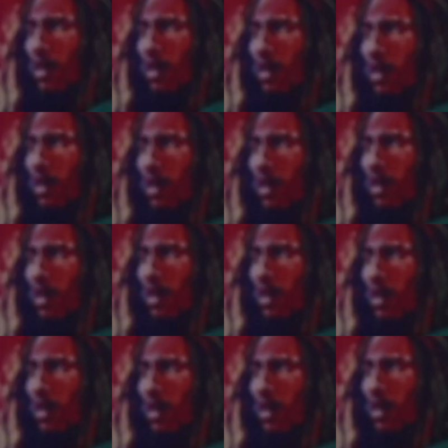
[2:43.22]

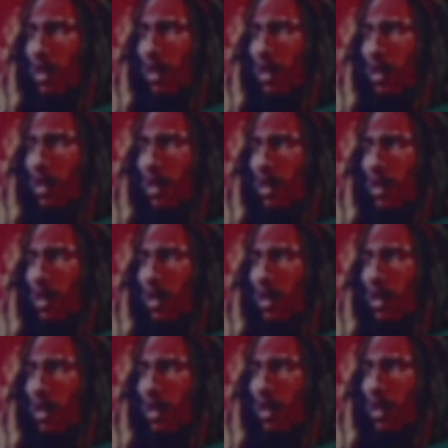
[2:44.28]

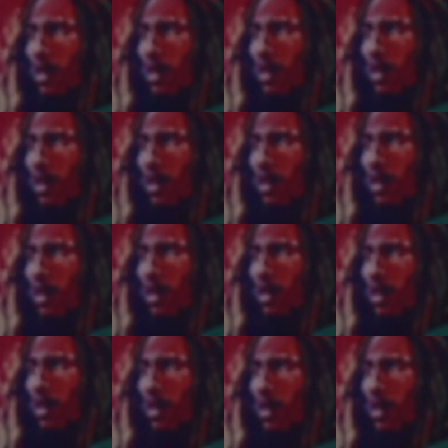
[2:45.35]

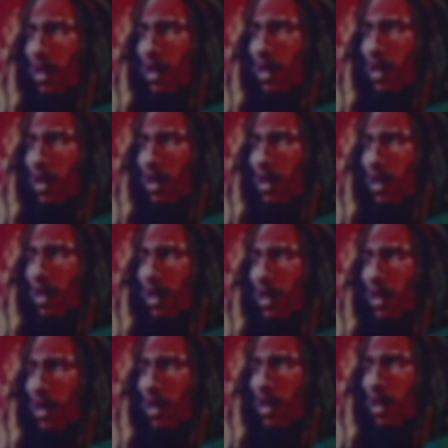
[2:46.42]

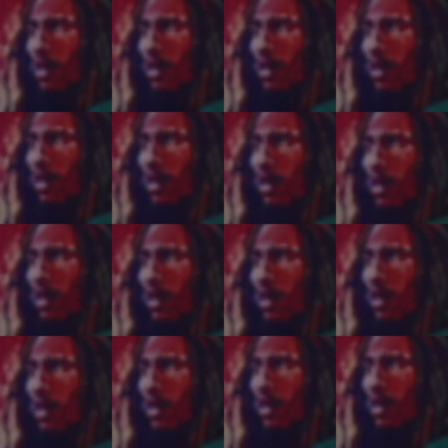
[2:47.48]

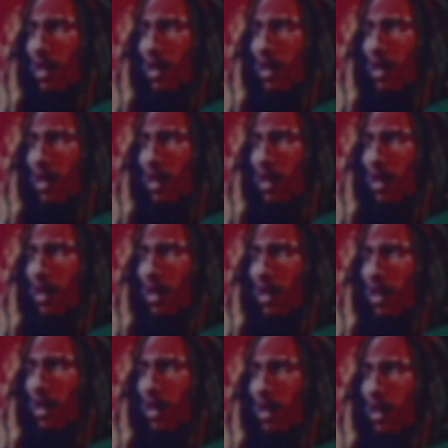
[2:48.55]

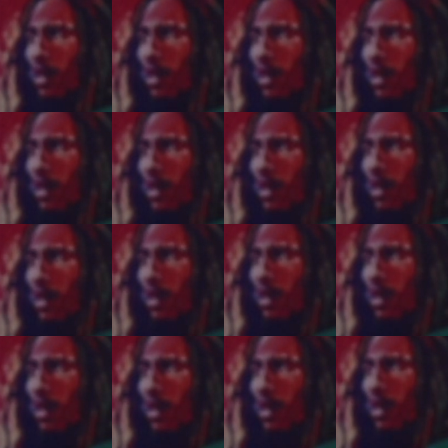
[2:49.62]

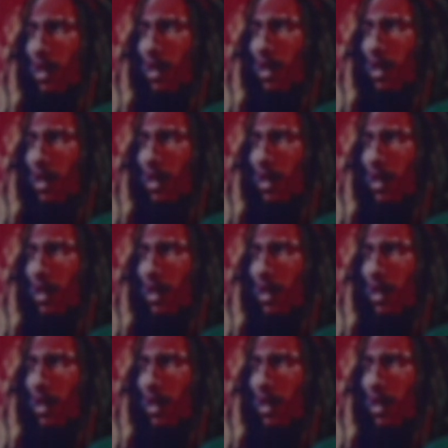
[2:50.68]
This person isn't speaking.